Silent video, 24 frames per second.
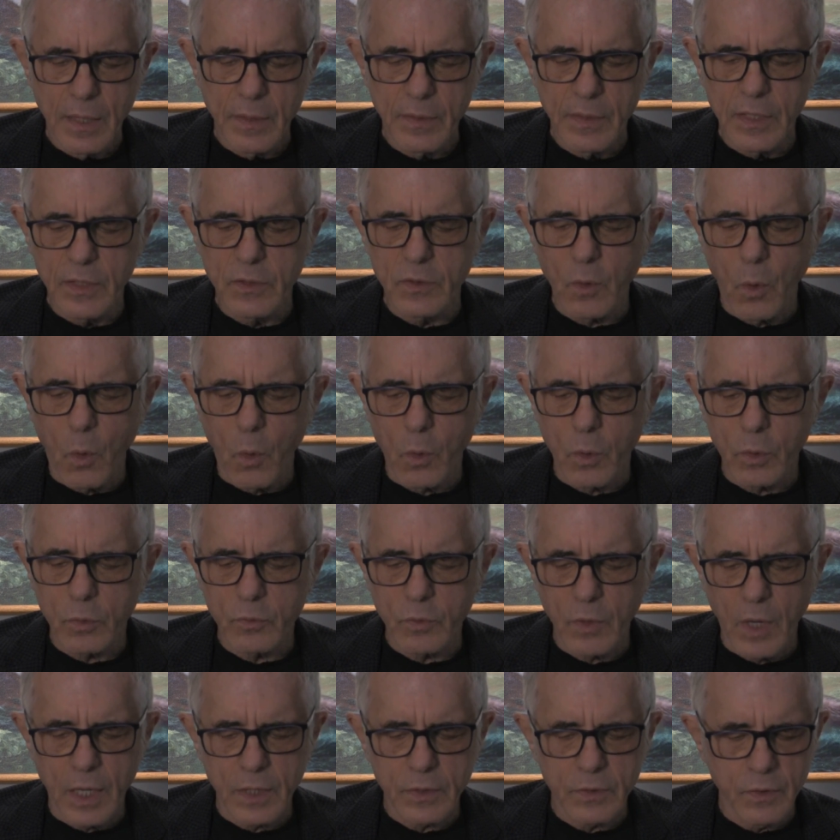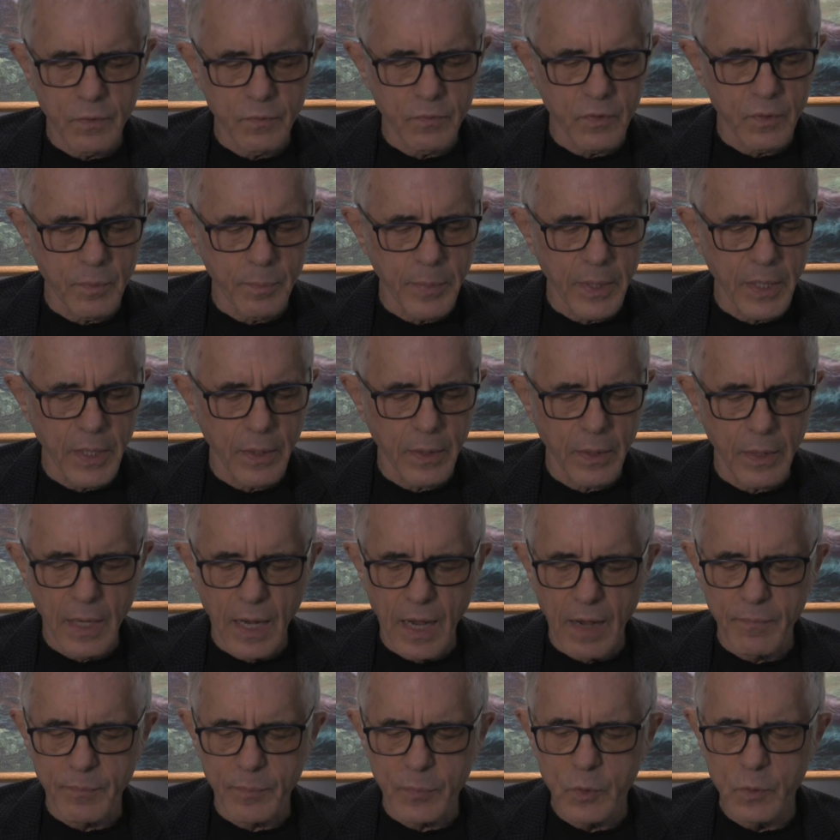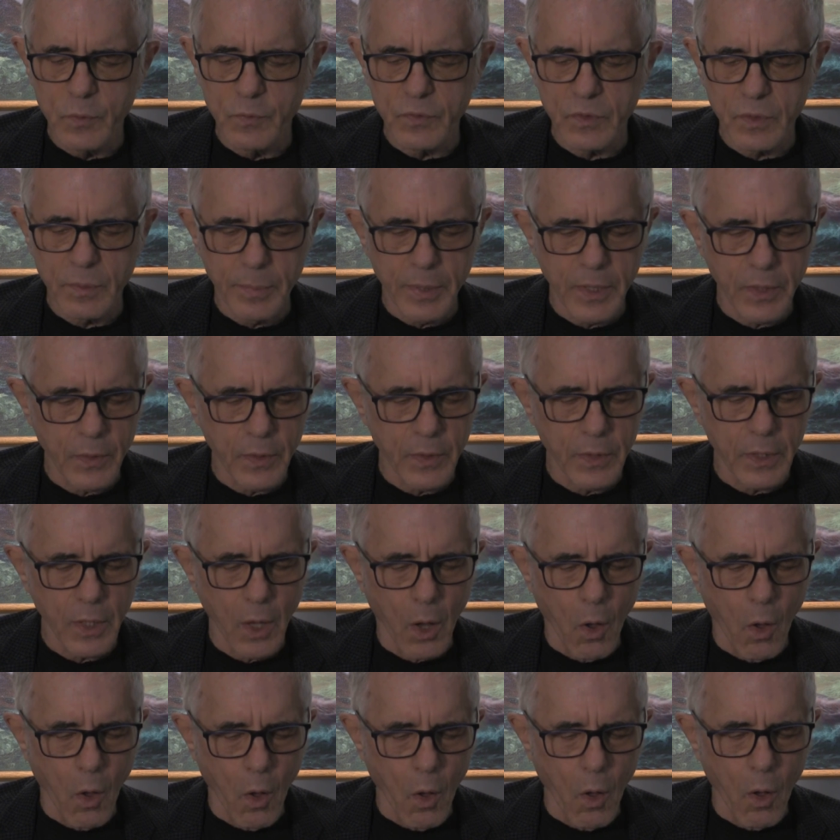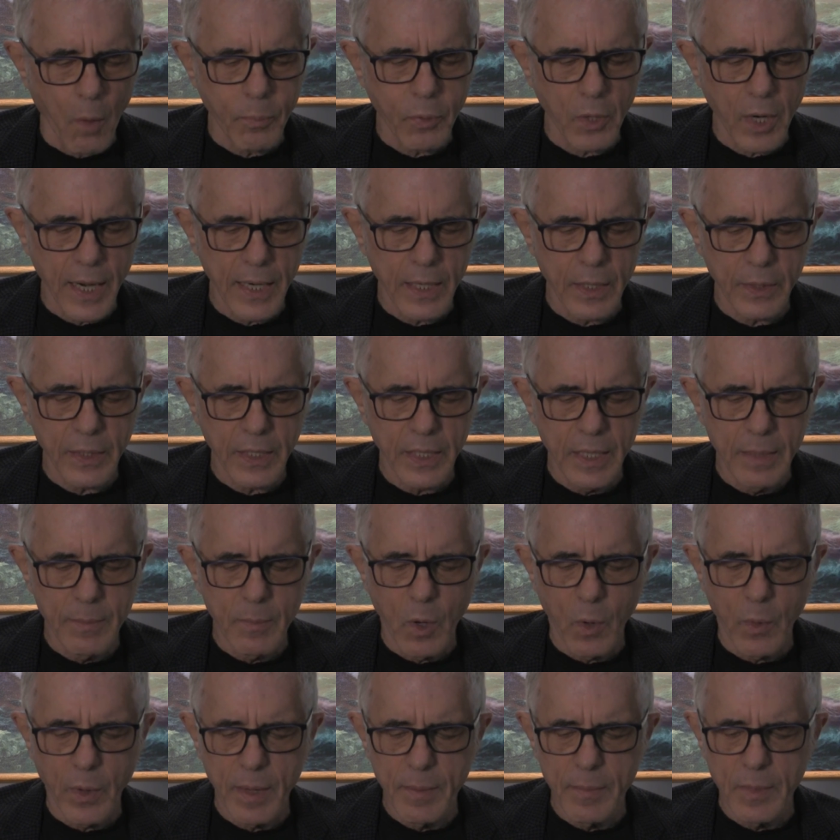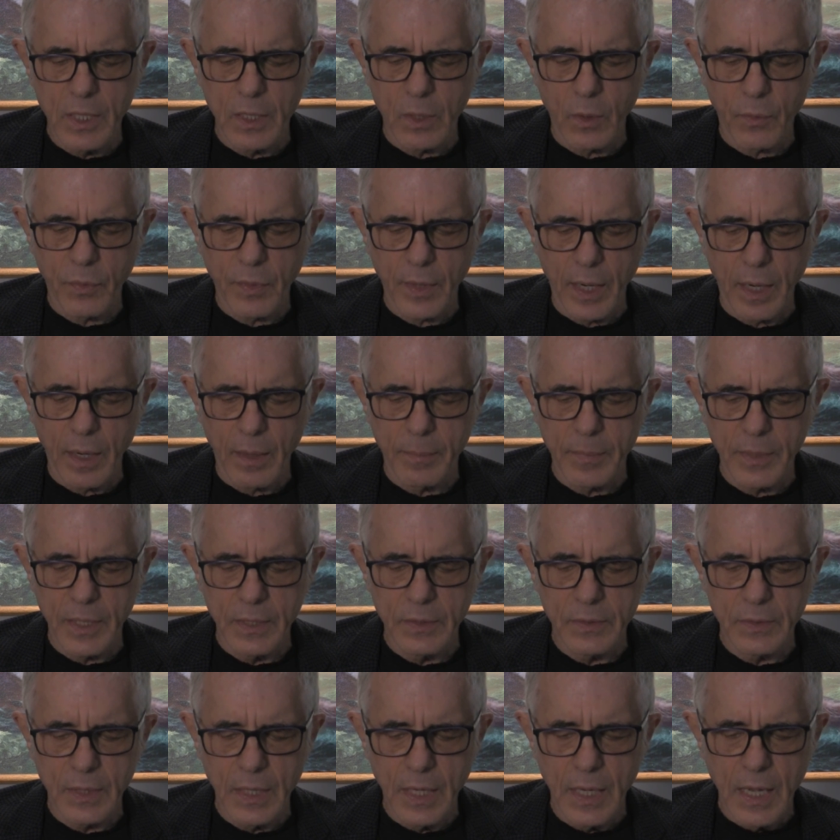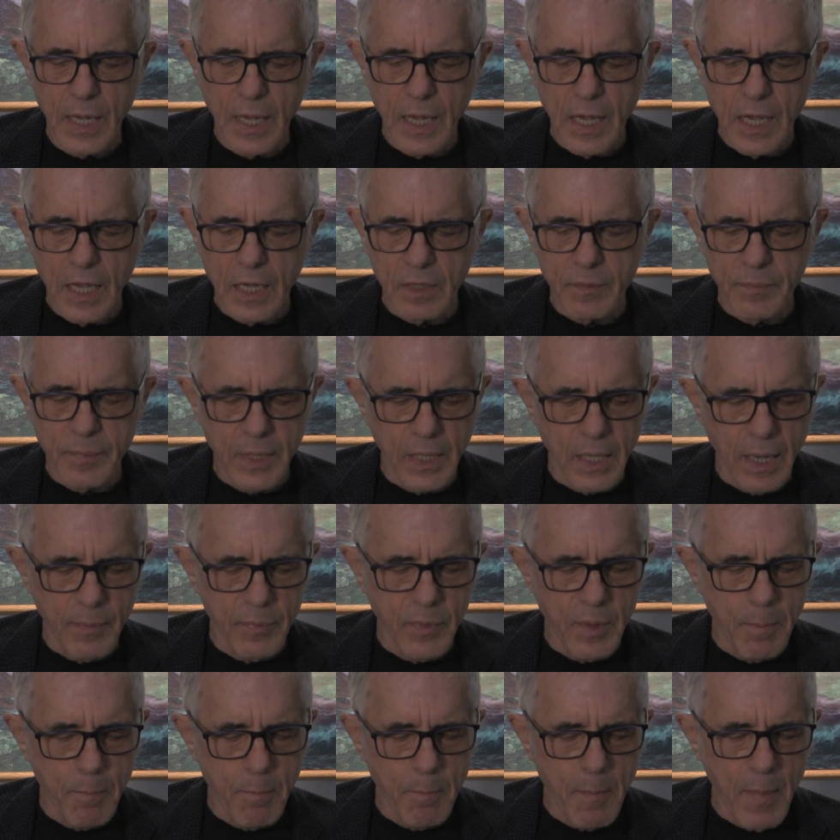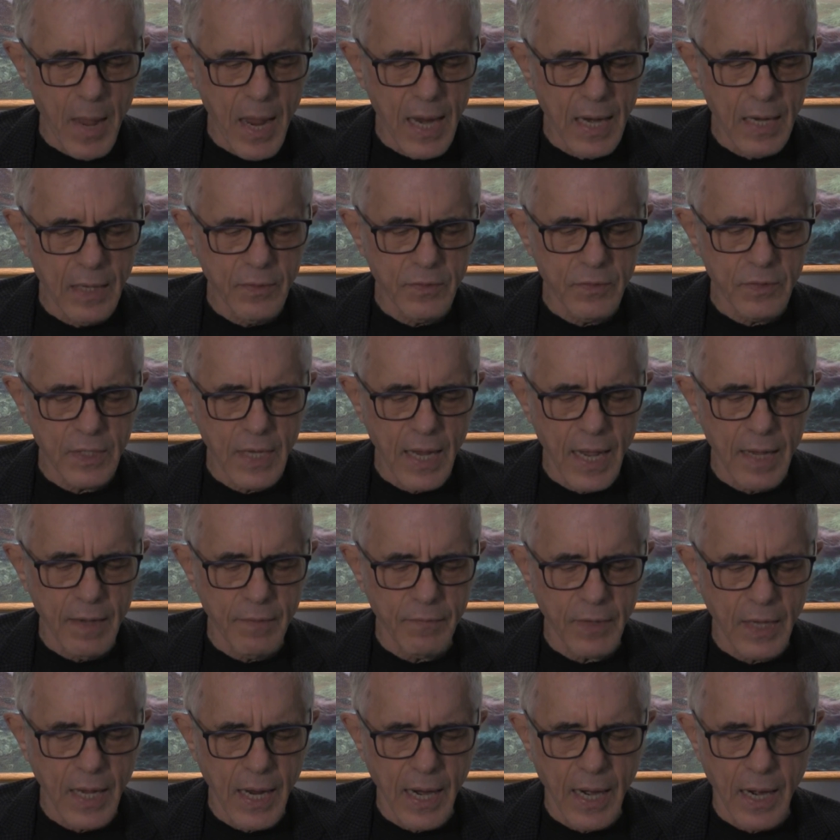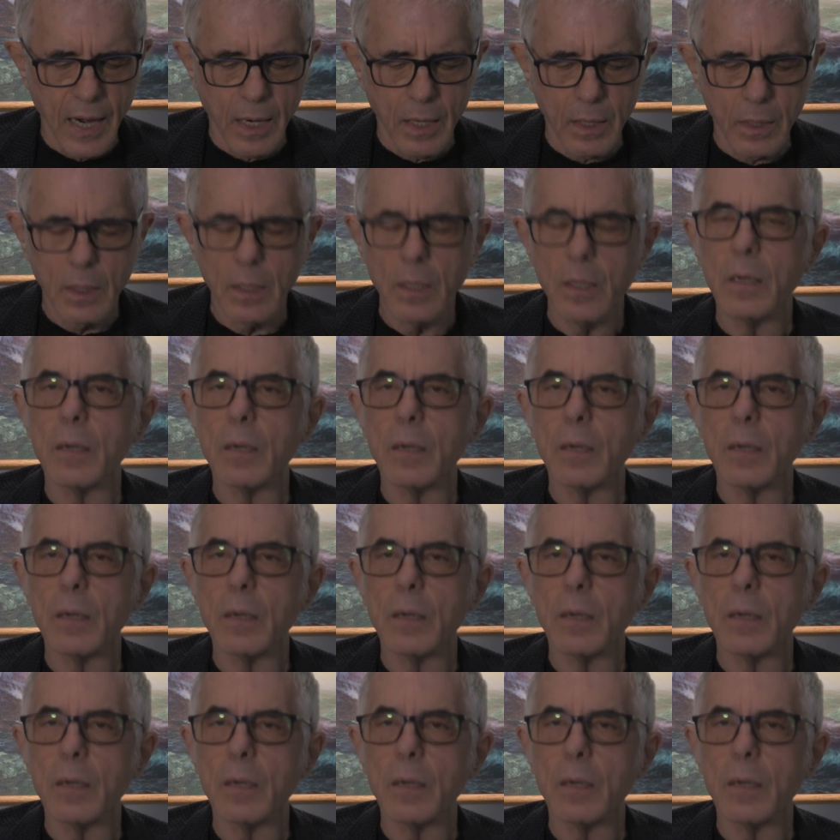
These oral drugs have proved superior to all prior chemoimmunotherapies and have become the mainstay of care,